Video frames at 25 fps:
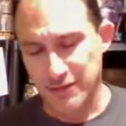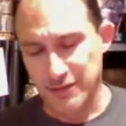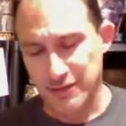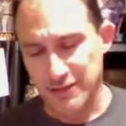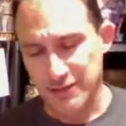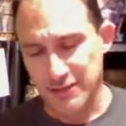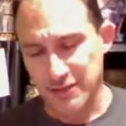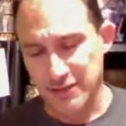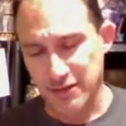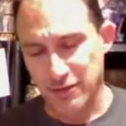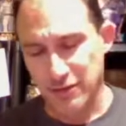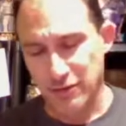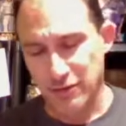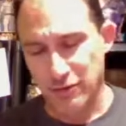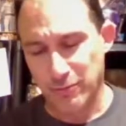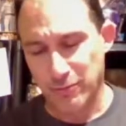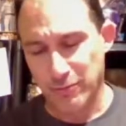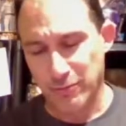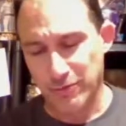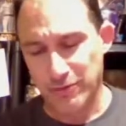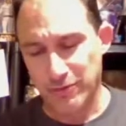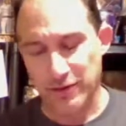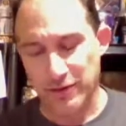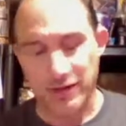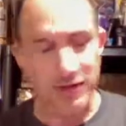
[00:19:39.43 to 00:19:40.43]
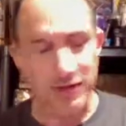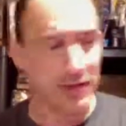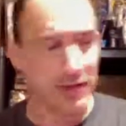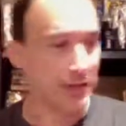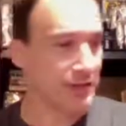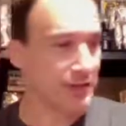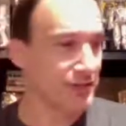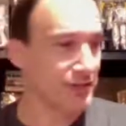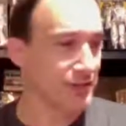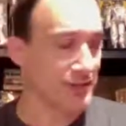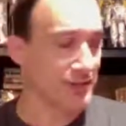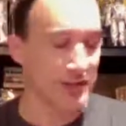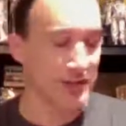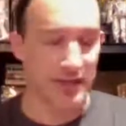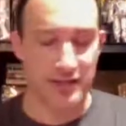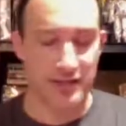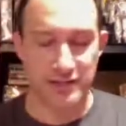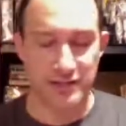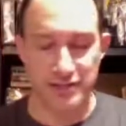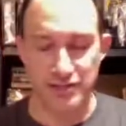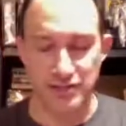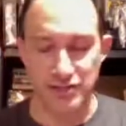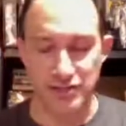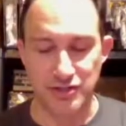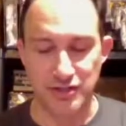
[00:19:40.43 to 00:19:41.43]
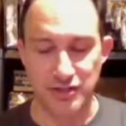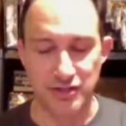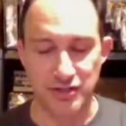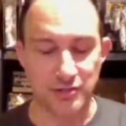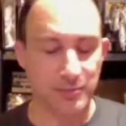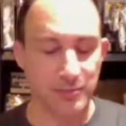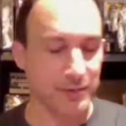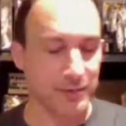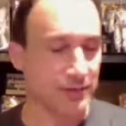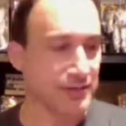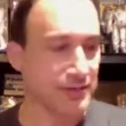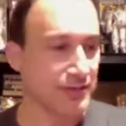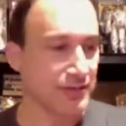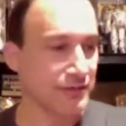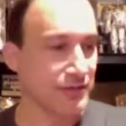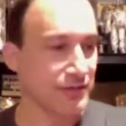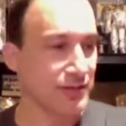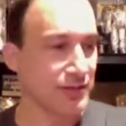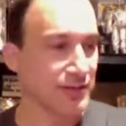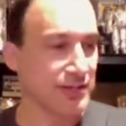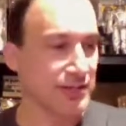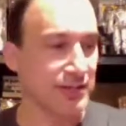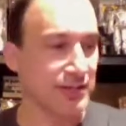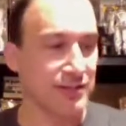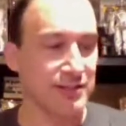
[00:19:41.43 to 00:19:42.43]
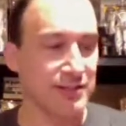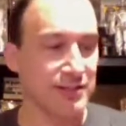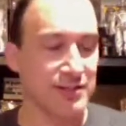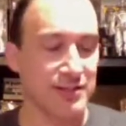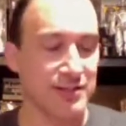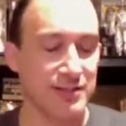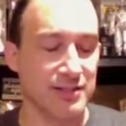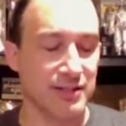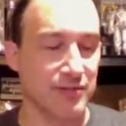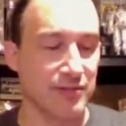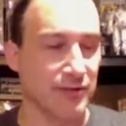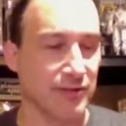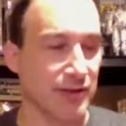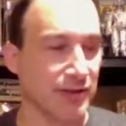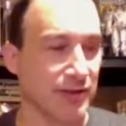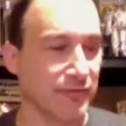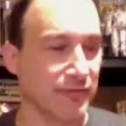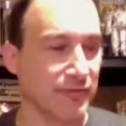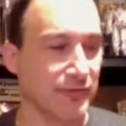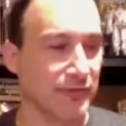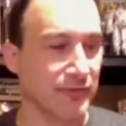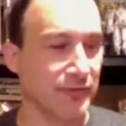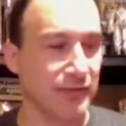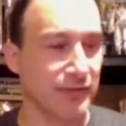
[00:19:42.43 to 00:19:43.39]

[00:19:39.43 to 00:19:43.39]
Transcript: It's gonna open. Oh my gosh, just cut this shit open. So try and take the sticker off.